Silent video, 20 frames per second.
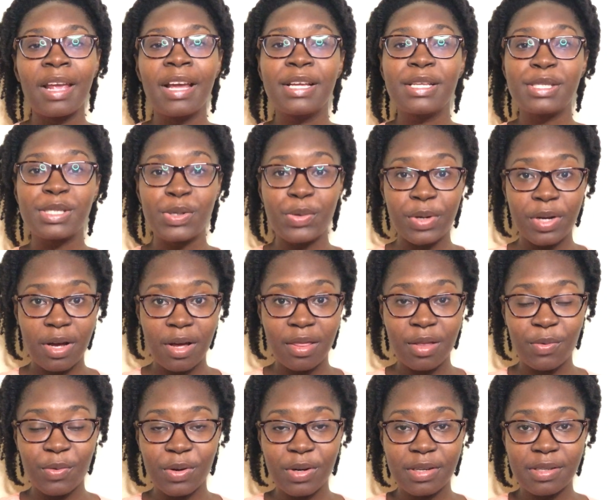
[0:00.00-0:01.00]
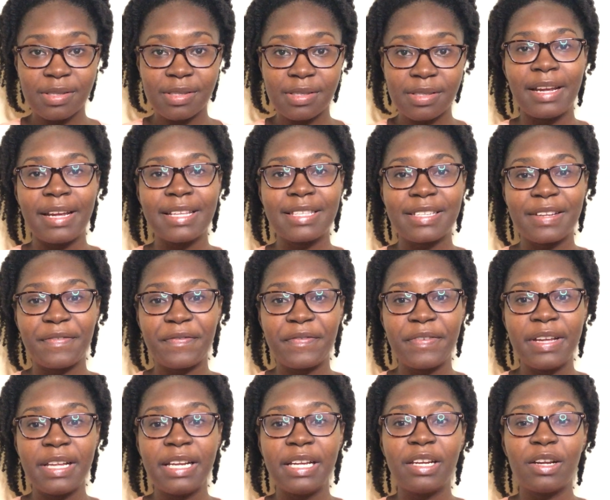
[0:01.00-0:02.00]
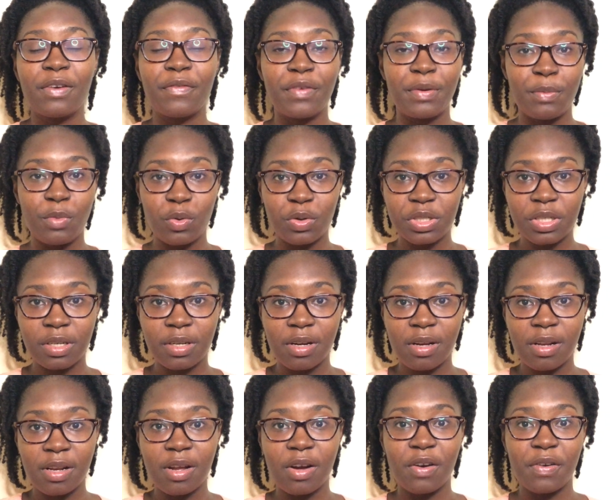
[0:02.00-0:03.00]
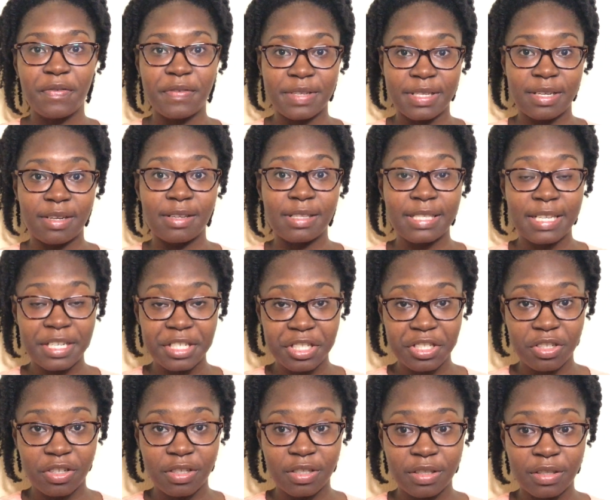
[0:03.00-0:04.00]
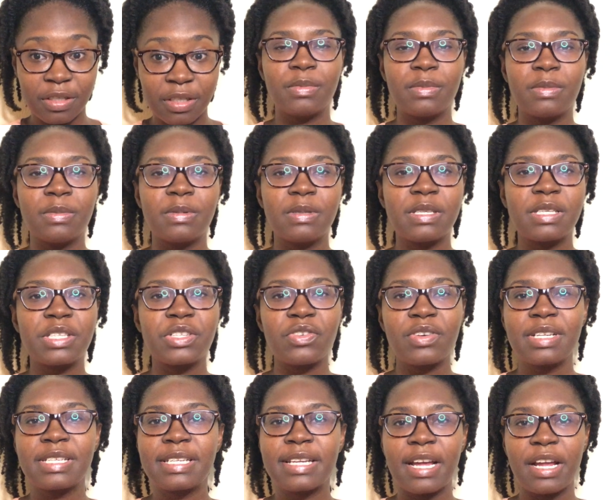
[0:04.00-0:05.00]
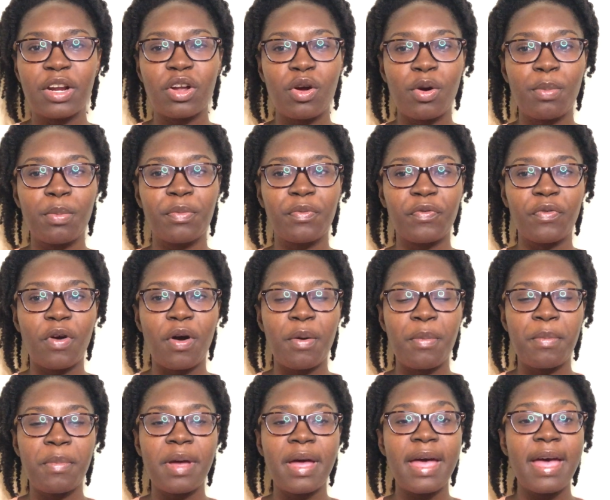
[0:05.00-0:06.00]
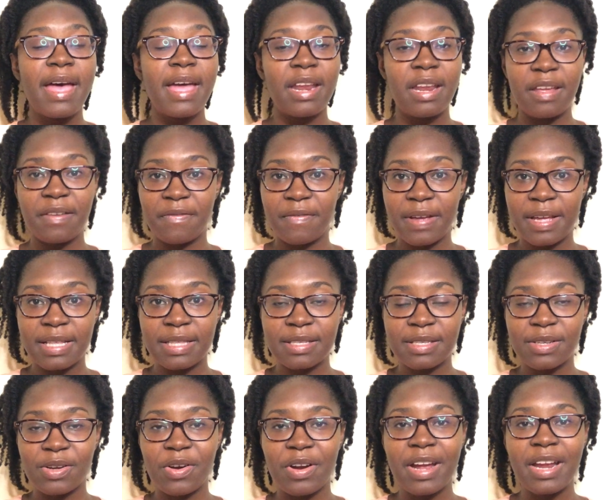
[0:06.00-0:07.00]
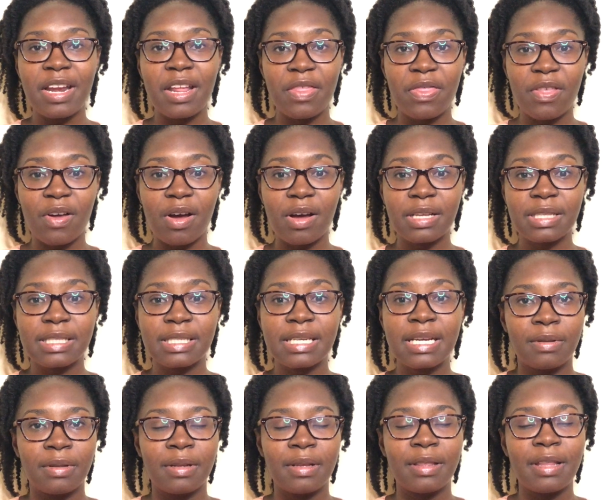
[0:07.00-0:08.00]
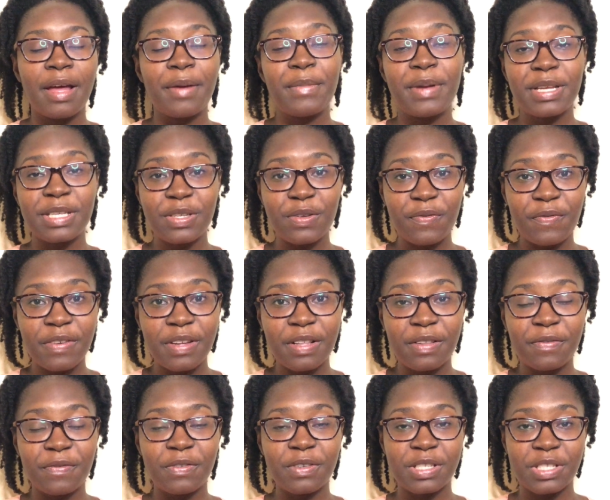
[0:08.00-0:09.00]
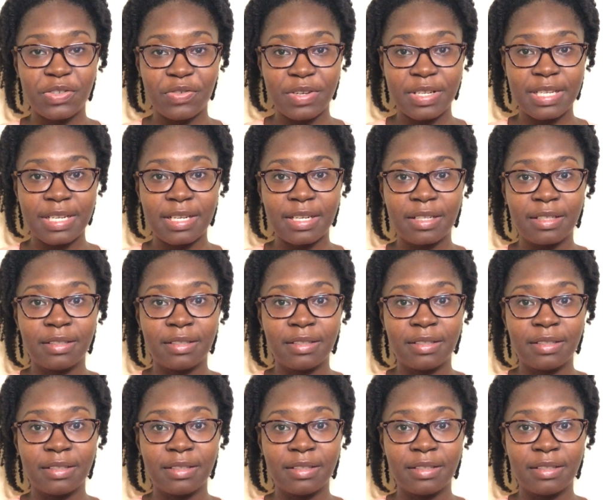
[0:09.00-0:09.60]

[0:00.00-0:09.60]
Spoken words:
So in other words, it's a feeling of emotional or physical tension. Stress can come from any event or any thought that makes you feel frustrated,